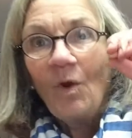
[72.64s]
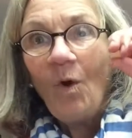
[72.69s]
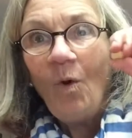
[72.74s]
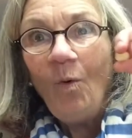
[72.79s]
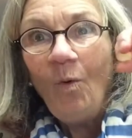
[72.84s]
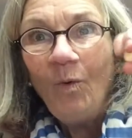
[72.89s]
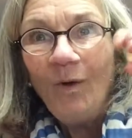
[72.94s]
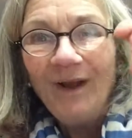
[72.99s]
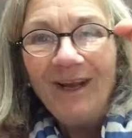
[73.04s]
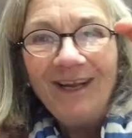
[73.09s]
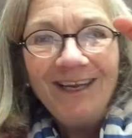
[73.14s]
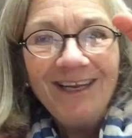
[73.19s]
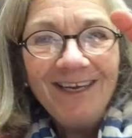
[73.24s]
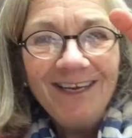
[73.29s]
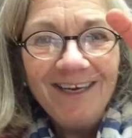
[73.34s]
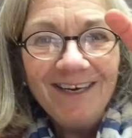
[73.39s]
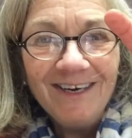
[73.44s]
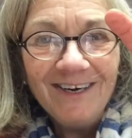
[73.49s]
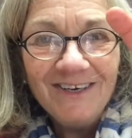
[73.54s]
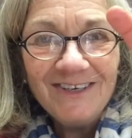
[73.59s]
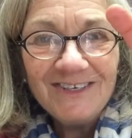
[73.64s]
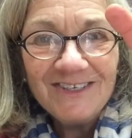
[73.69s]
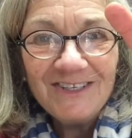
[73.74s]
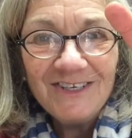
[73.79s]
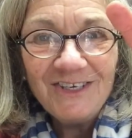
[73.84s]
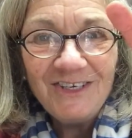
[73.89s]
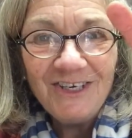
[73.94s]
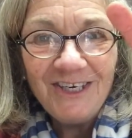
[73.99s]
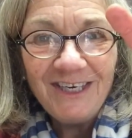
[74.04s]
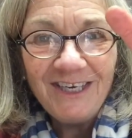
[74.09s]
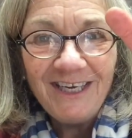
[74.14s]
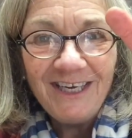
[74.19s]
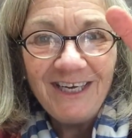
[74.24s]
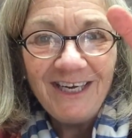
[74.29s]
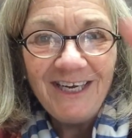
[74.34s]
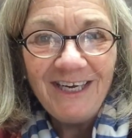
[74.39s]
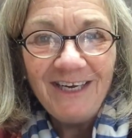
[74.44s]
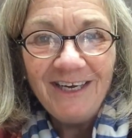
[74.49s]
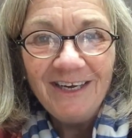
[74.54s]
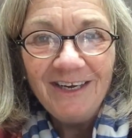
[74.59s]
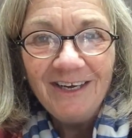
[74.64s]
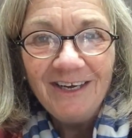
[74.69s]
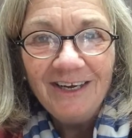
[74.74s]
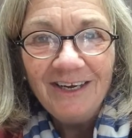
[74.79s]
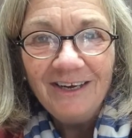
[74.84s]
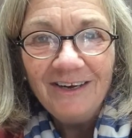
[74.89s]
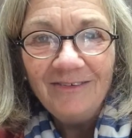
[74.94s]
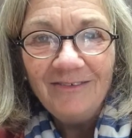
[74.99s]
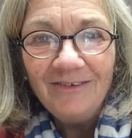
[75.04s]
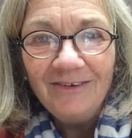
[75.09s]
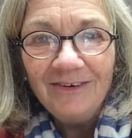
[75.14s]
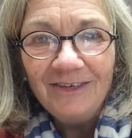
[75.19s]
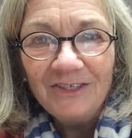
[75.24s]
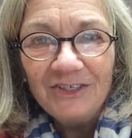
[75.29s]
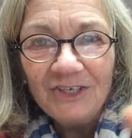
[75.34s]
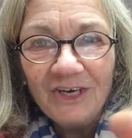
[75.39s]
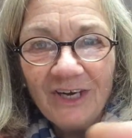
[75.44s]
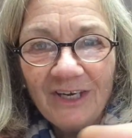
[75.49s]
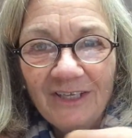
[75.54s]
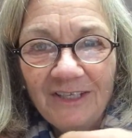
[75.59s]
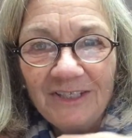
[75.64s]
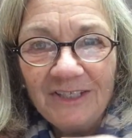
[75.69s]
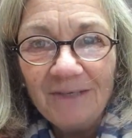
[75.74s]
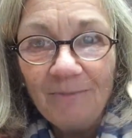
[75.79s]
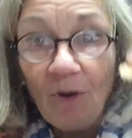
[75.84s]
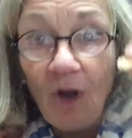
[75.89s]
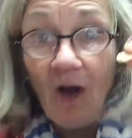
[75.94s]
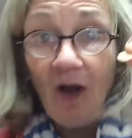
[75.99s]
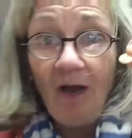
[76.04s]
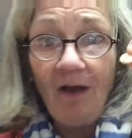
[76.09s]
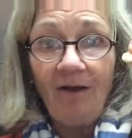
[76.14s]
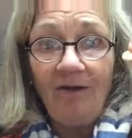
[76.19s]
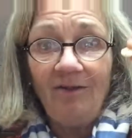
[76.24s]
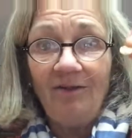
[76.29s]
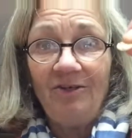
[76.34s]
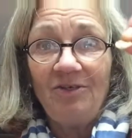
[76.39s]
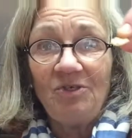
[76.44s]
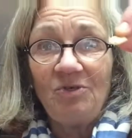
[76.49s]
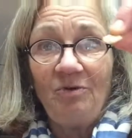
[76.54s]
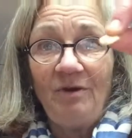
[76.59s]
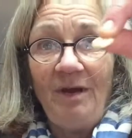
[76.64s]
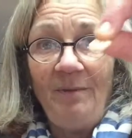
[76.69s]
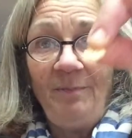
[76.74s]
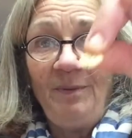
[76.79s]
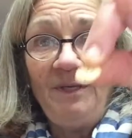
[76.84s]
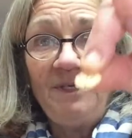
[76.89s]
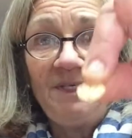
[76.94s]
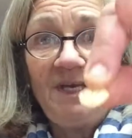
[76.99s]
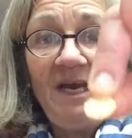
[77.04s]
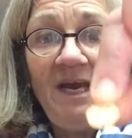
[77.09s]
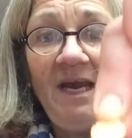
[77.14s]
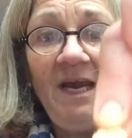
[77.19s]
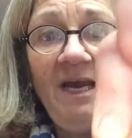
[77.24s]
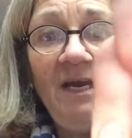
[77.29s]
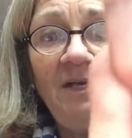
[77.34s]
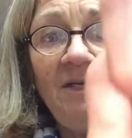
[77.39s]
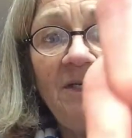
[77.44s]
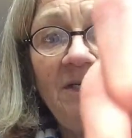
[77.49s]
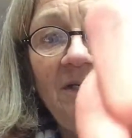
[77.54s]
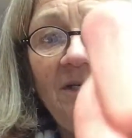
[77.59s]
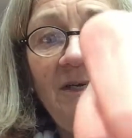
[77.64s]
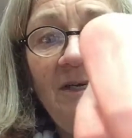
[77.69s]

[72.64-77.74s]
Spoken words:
Oh, here's the cookie. Chocolate chip. Oh, there's Grandpa's hand.